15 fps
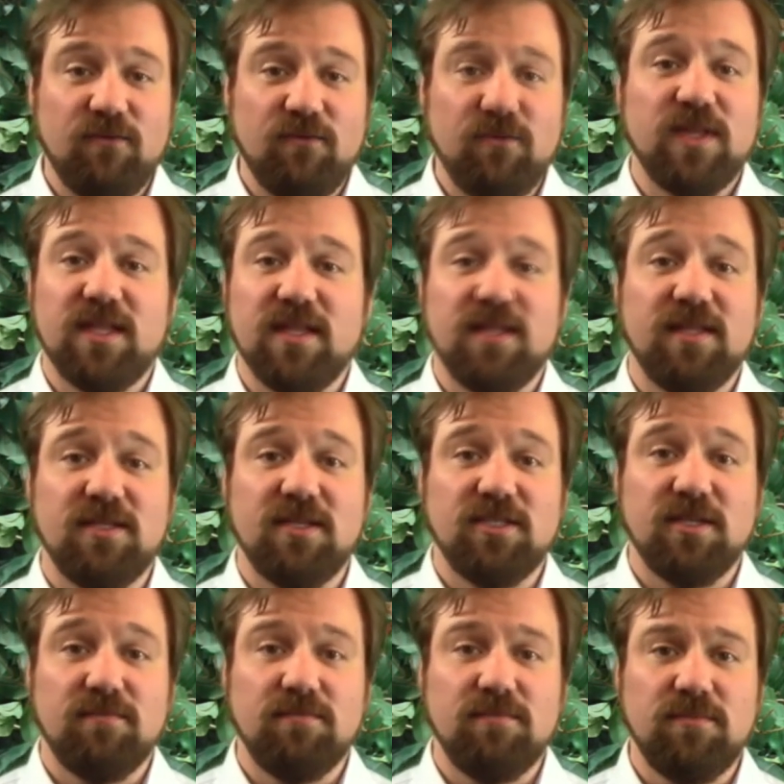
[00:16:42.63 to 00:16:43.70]
within the
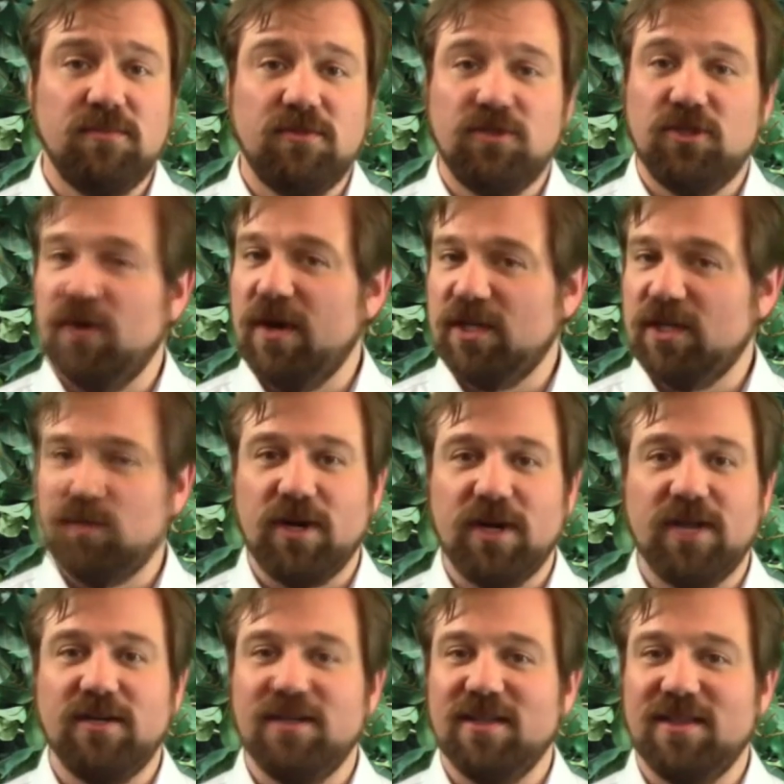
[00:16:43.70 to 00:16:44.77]
system. No
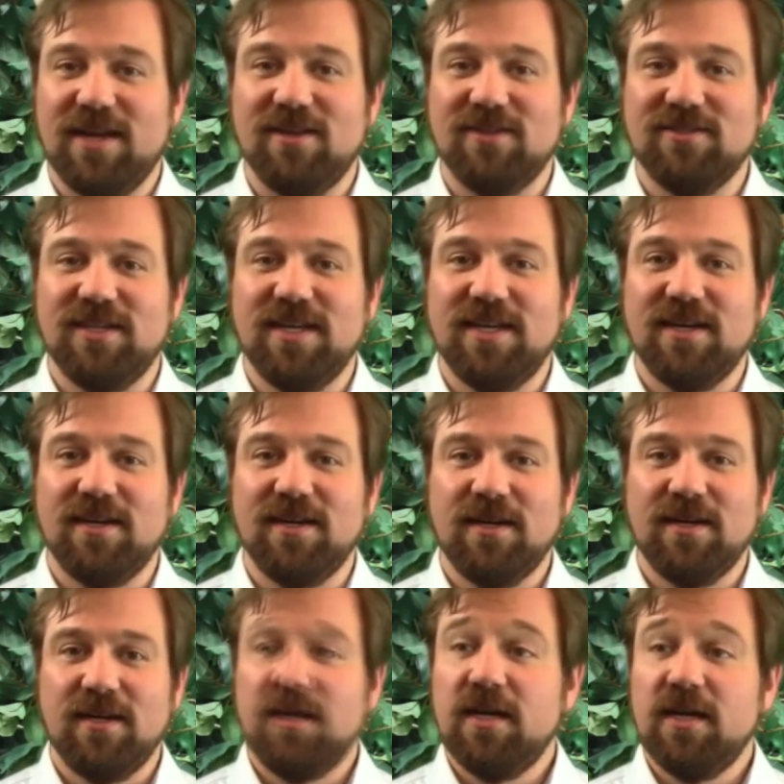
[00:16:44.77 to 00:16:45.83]
exporting, nothing else needed.
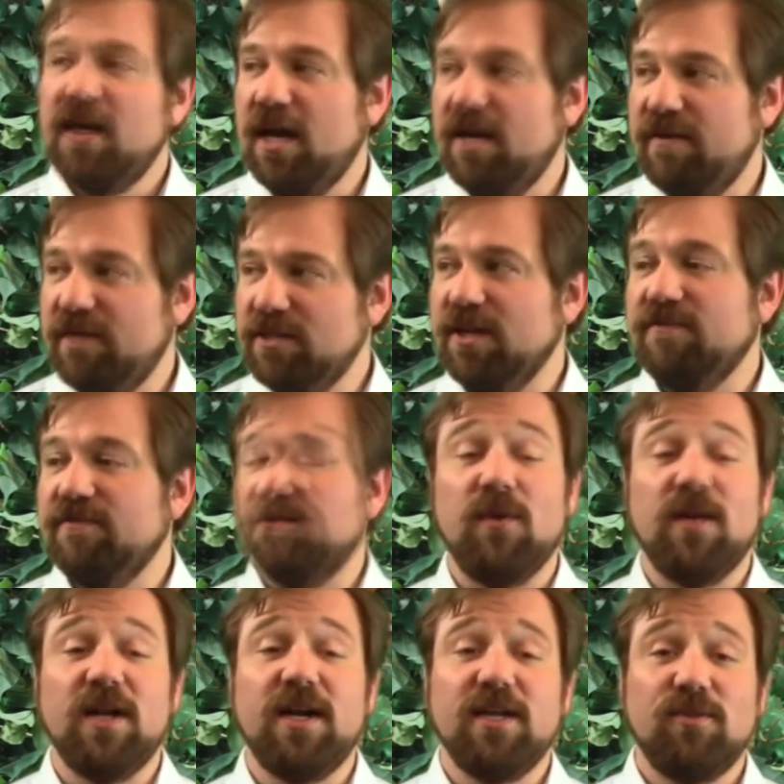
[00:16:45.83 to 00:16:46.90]
Obviously, if they
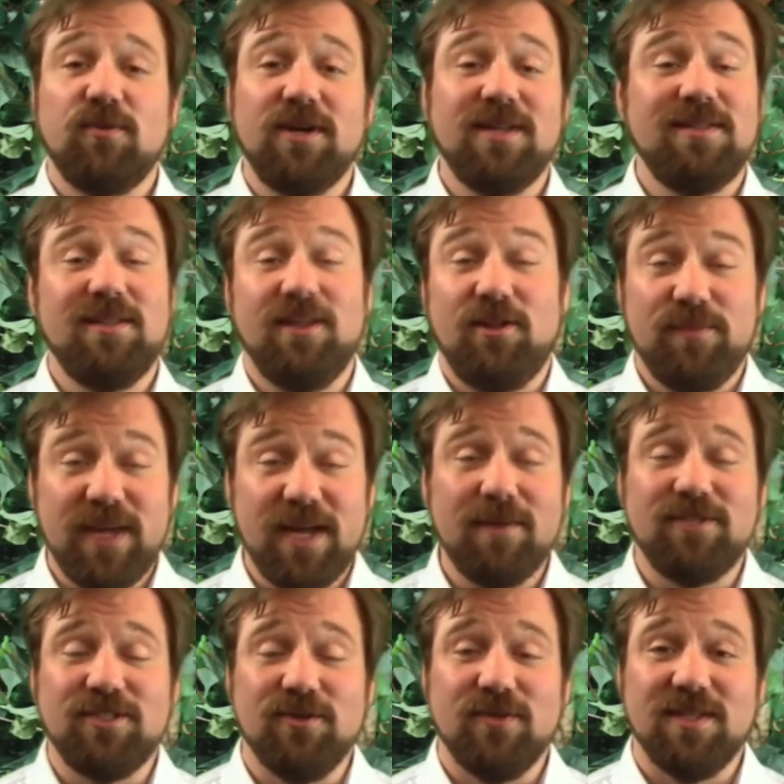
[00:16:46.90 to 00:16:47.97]
want to export it, they'll be
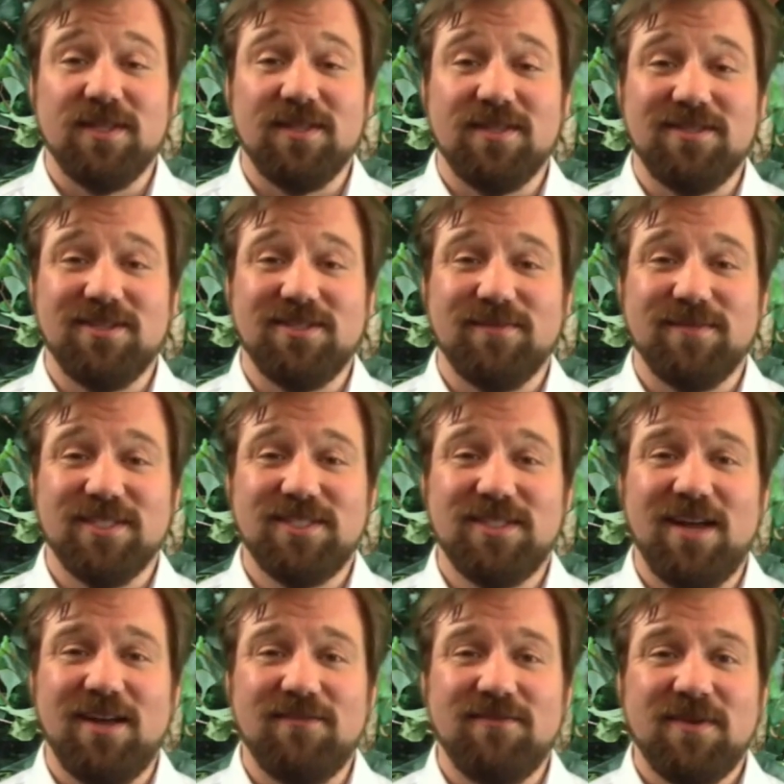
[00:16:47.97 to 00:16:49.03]
able to within the system
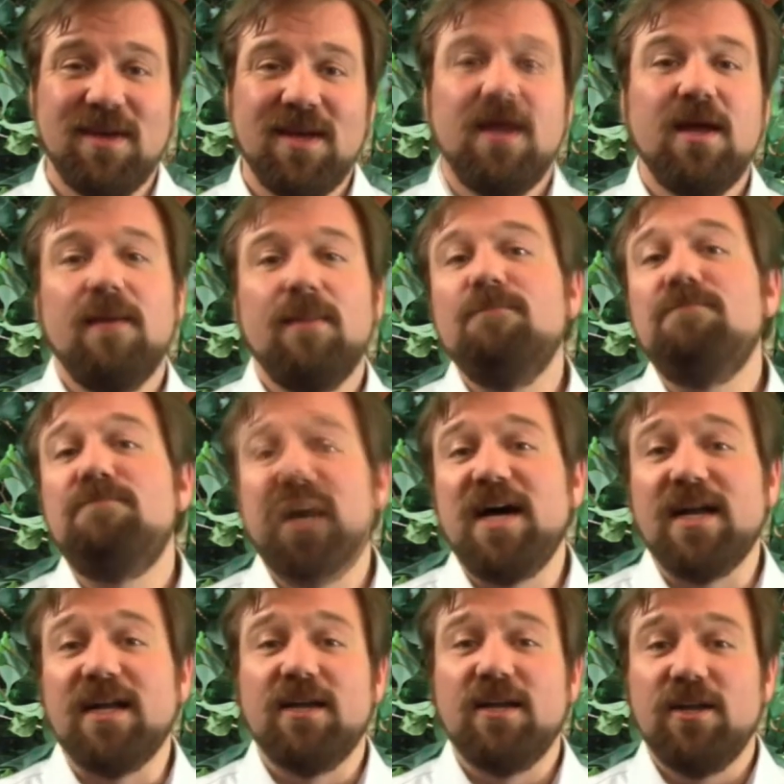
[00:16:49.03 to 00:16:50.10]
itself,
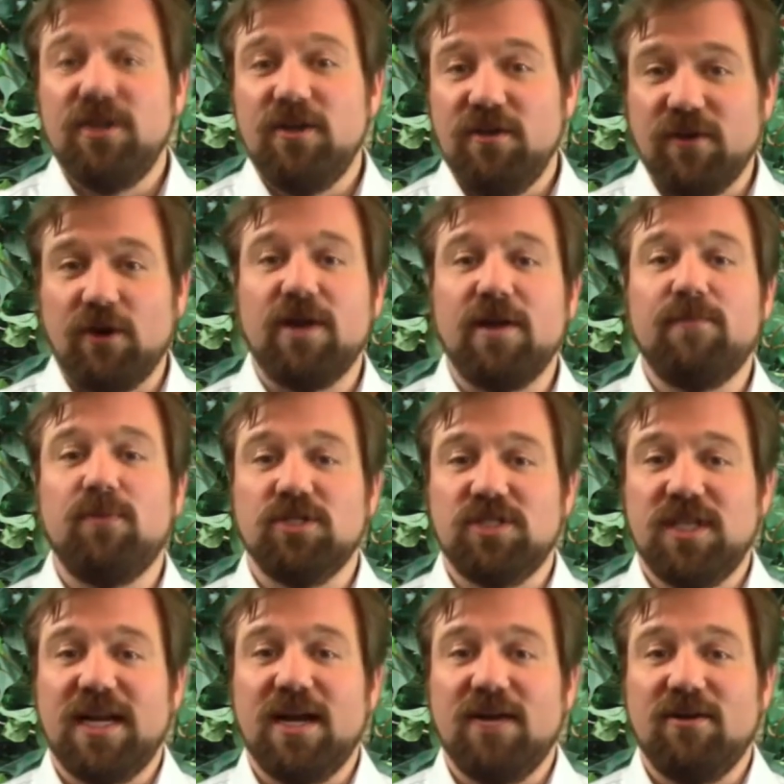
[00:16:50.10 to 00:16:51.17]
but you've already
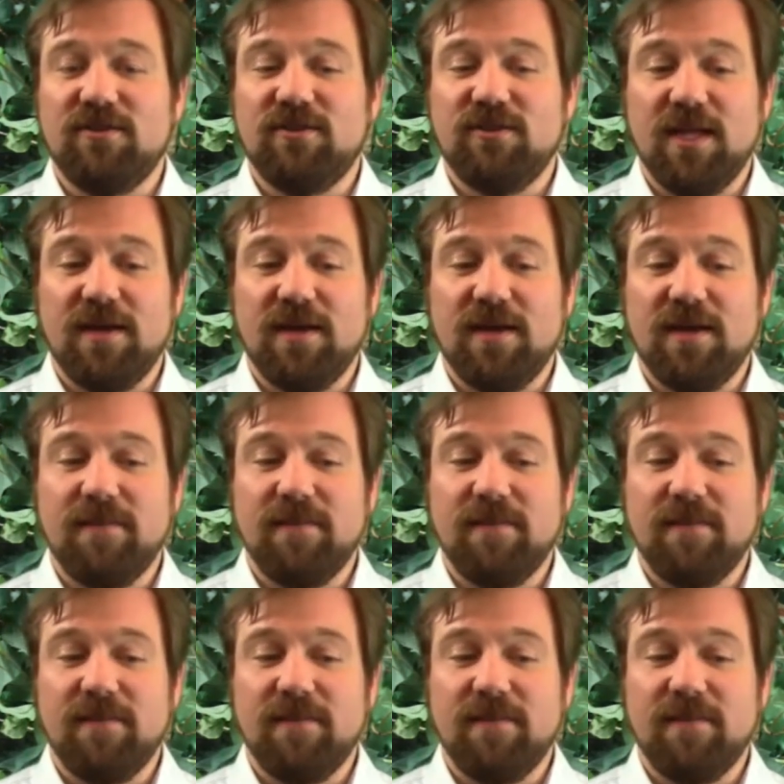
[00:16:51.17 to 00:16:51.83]
pushed that out to them.